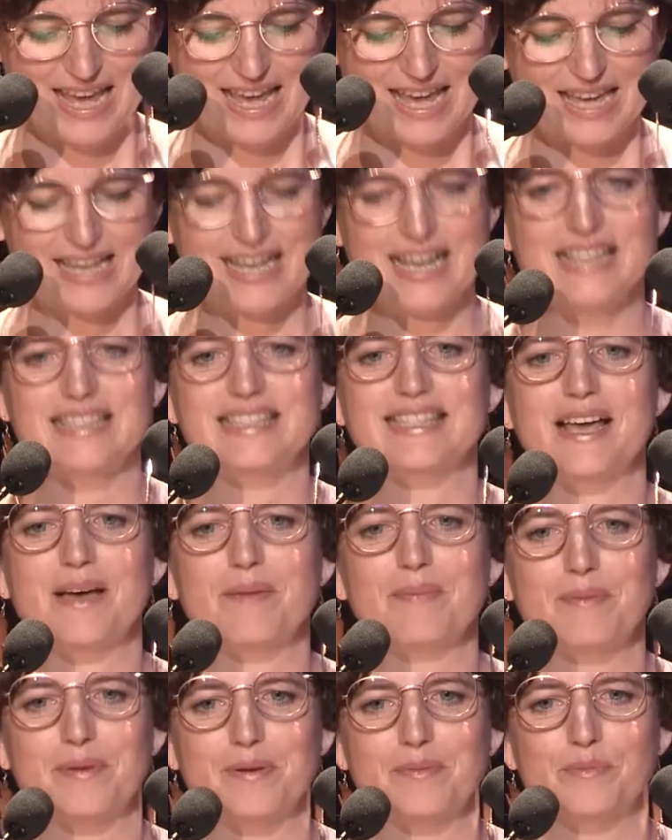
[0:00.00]
He gets
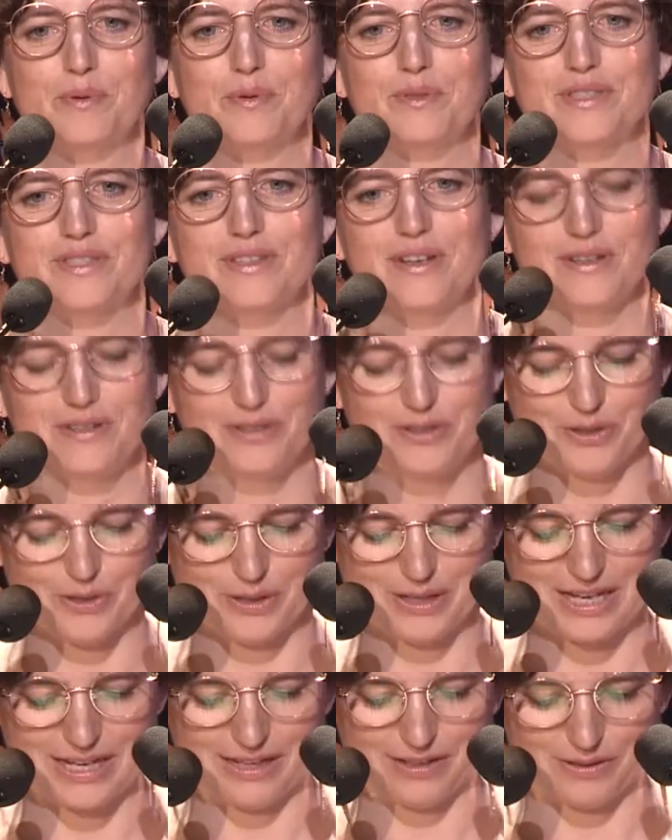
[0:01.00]
up and puts on
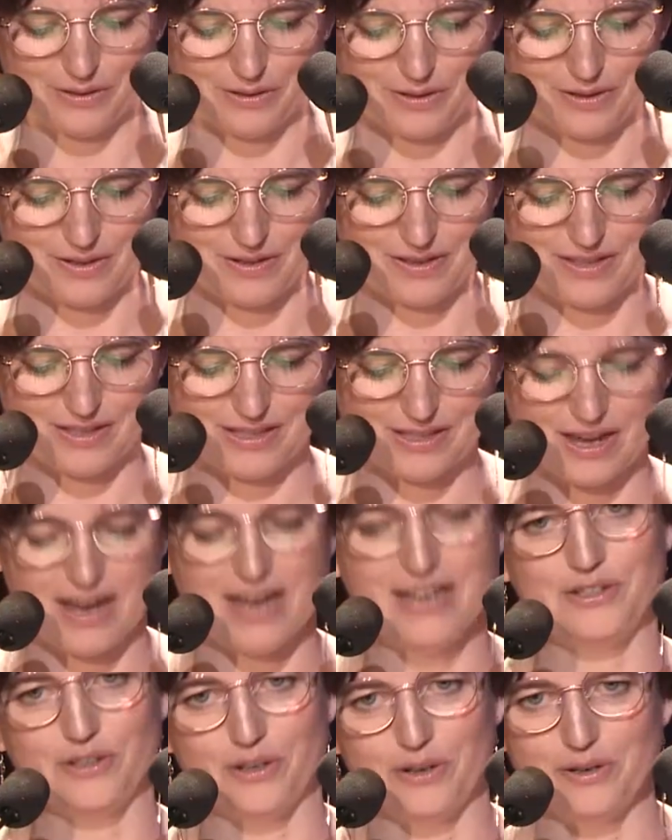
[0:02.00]
jogging clothes.
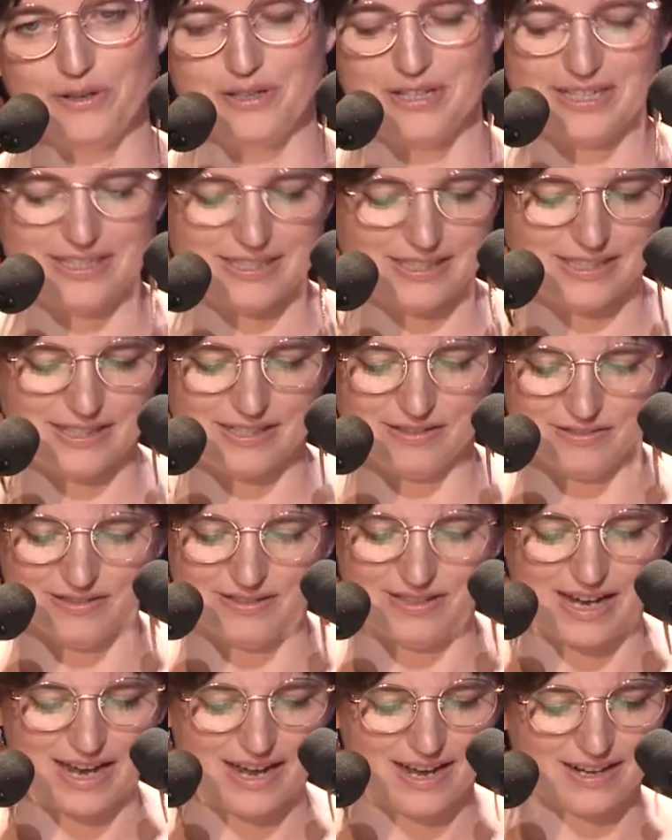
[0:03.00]
I don't, it's still
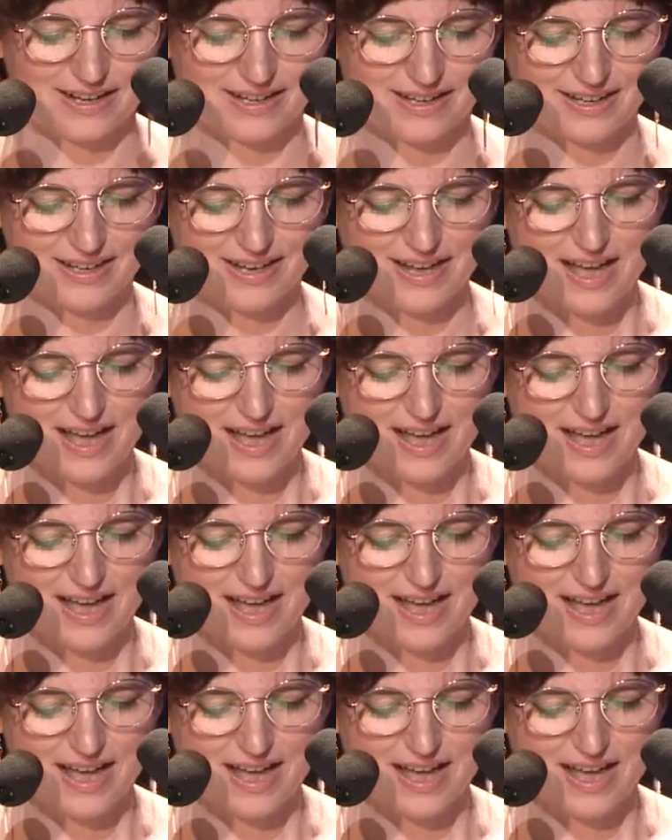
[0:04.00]
dark.